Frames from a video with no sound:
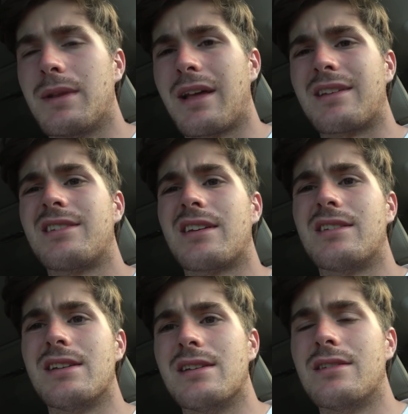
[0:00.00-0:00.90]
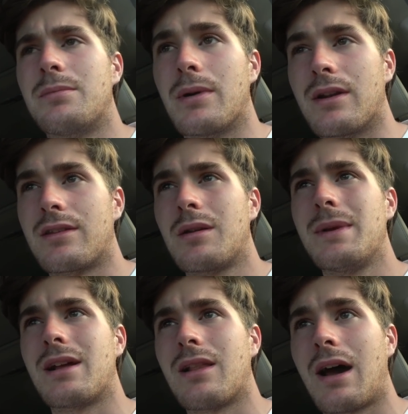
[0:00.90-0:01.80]
be like 60s, but it's gonna
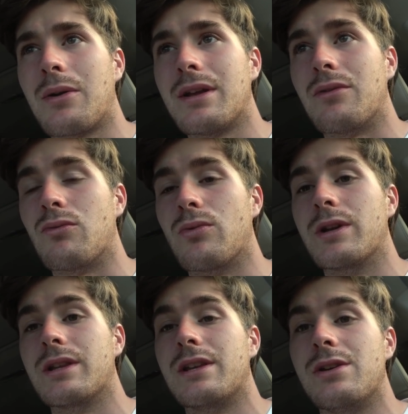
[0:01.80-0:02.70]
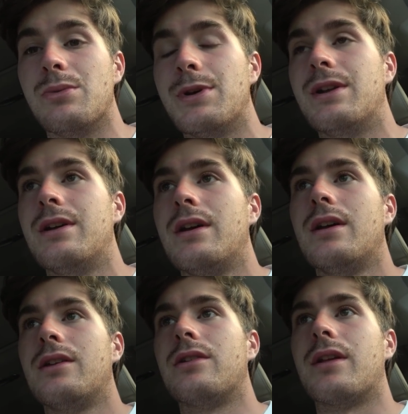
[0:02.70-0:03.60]
be cloudy and really humid,
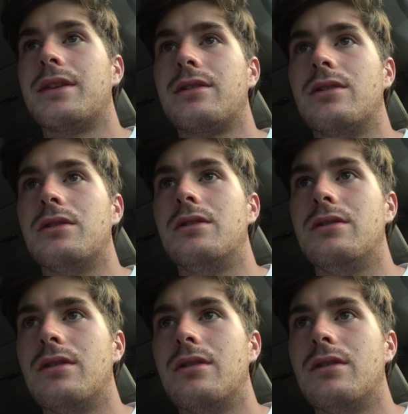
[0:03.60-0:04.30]
so that's good